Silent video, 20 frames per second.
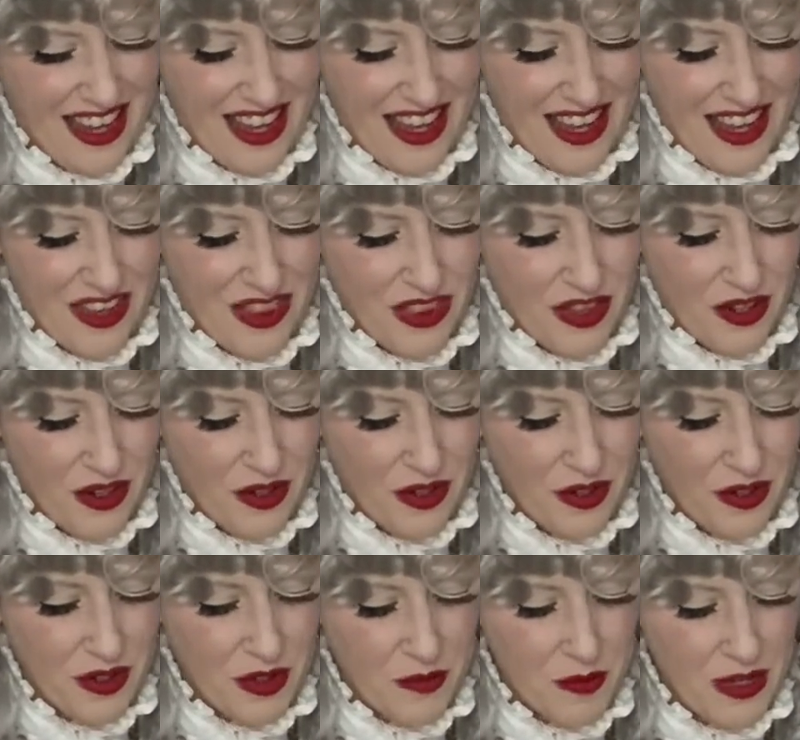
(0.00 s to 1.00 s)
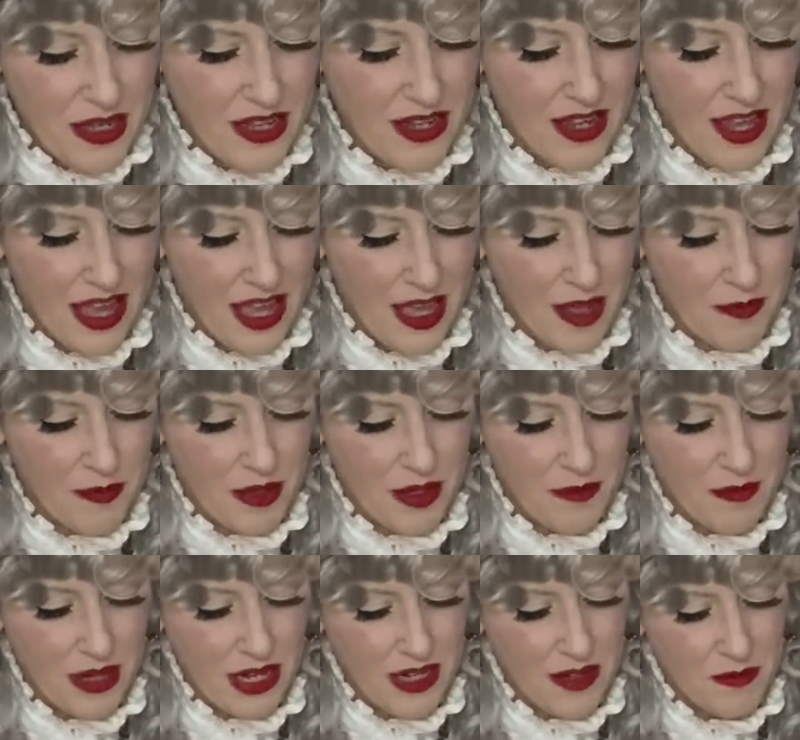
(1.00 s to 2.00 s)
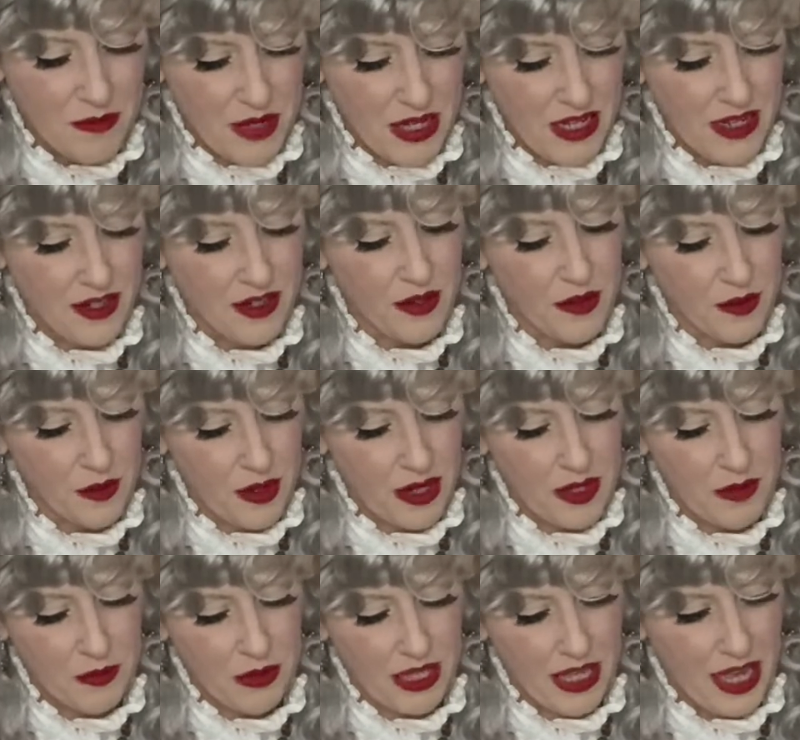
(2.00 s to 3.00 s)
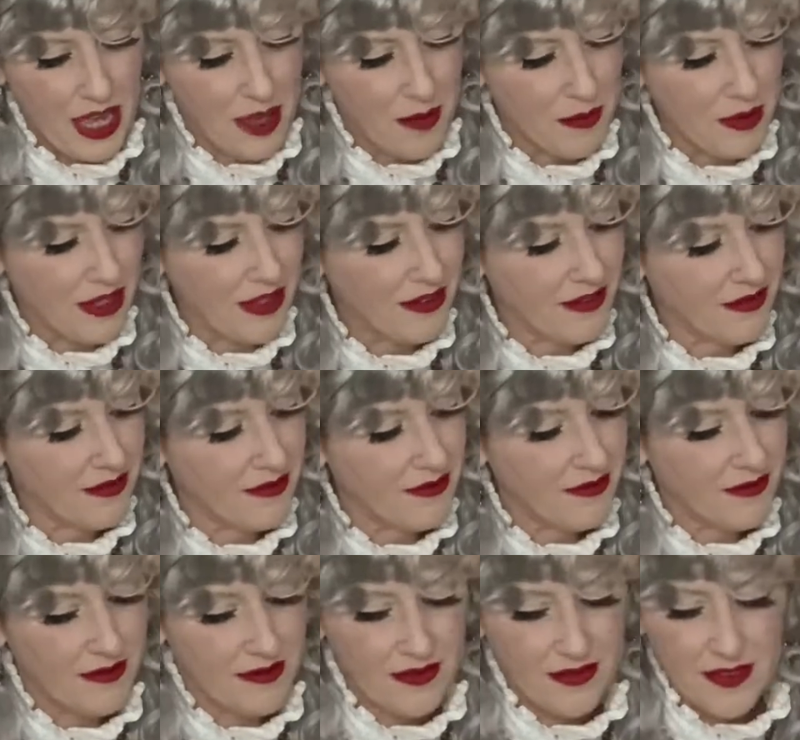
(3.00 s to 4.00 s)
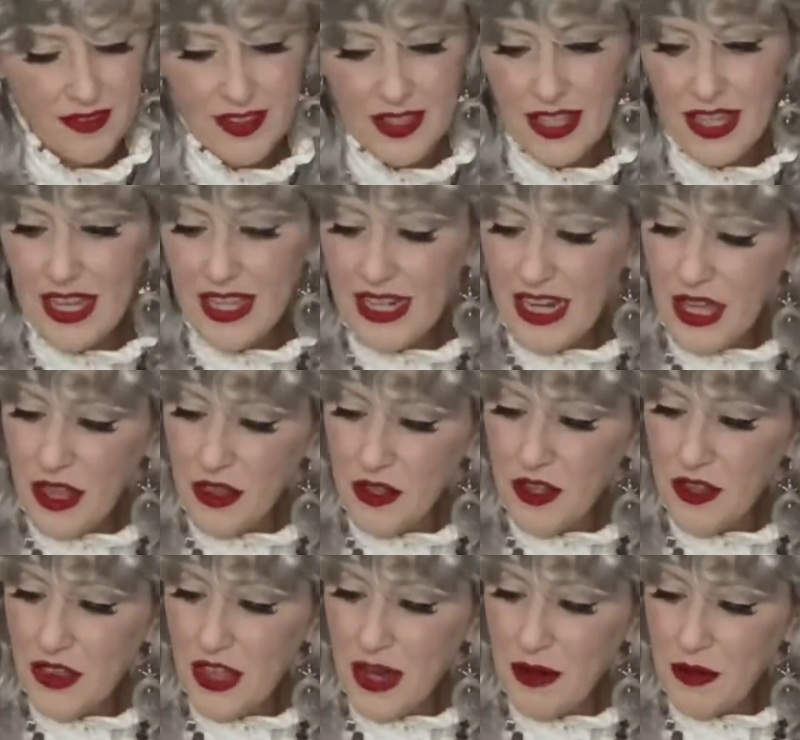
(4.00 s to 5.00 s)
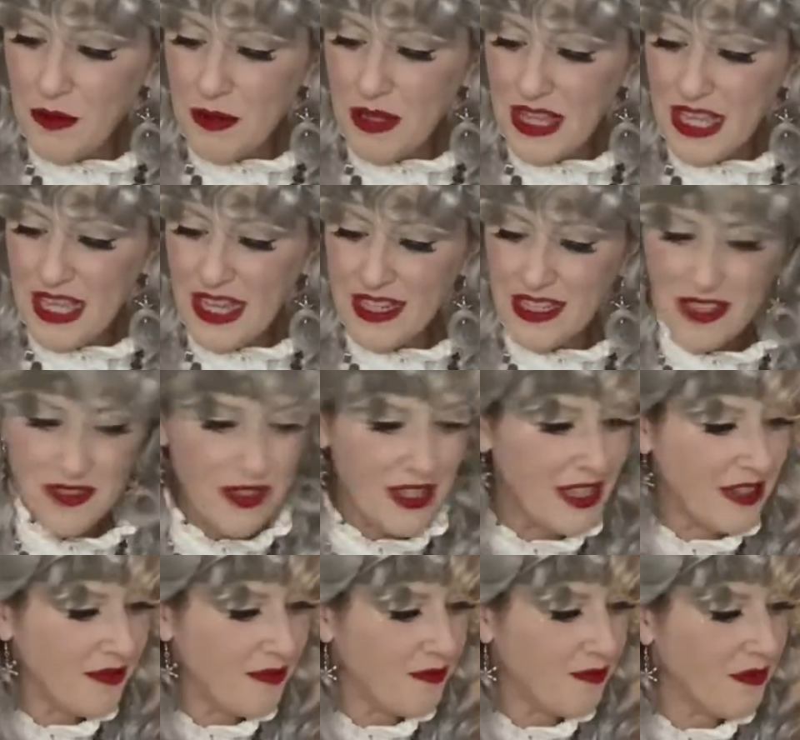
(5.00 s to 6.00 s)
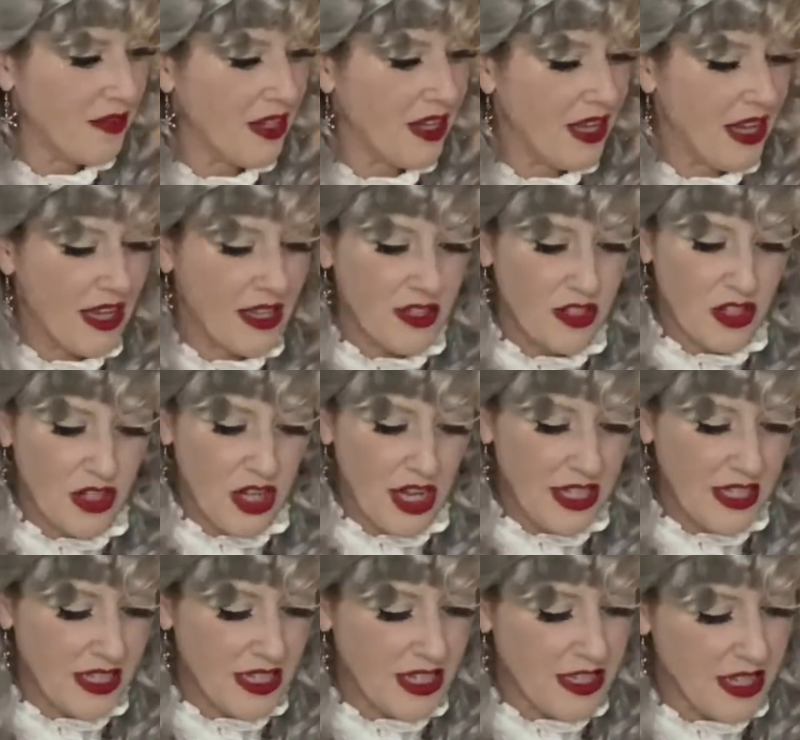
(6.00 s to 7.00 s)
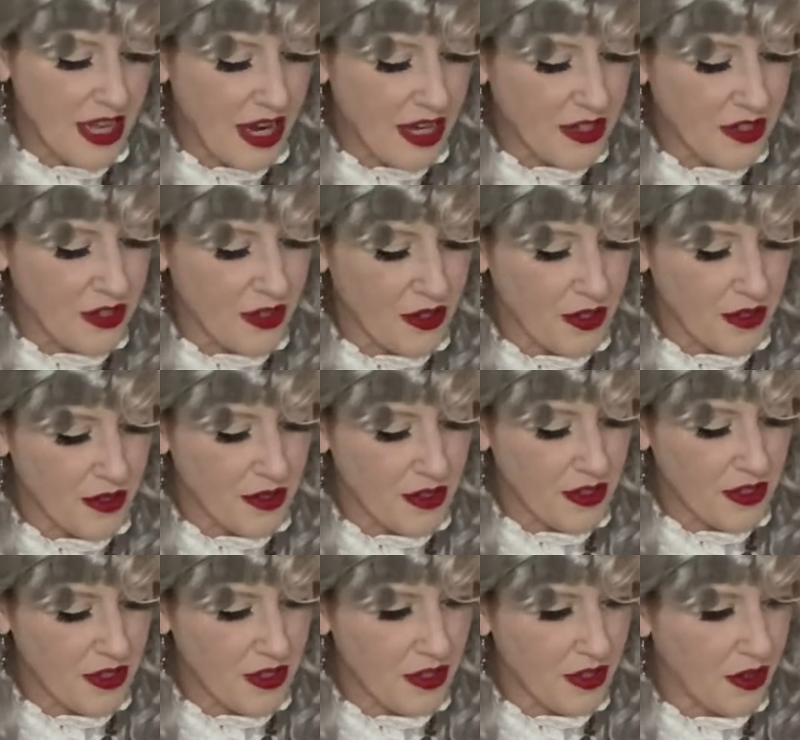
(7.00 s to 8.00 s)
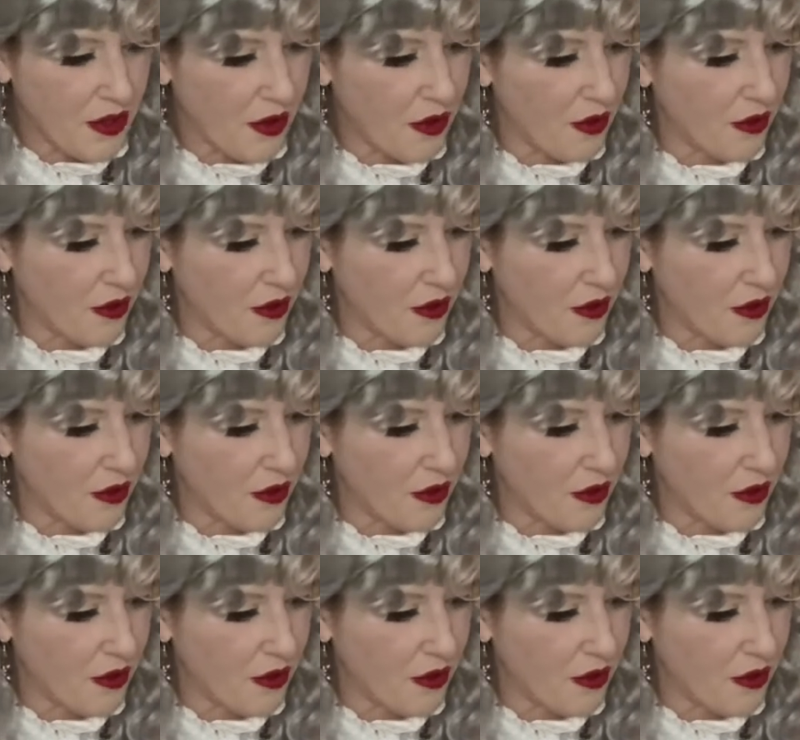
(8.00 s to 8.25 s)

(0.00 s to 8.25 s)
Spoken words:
And the herd being happy made me incredibly happy. And I thought that would be the end of it. And just as I turned to go, I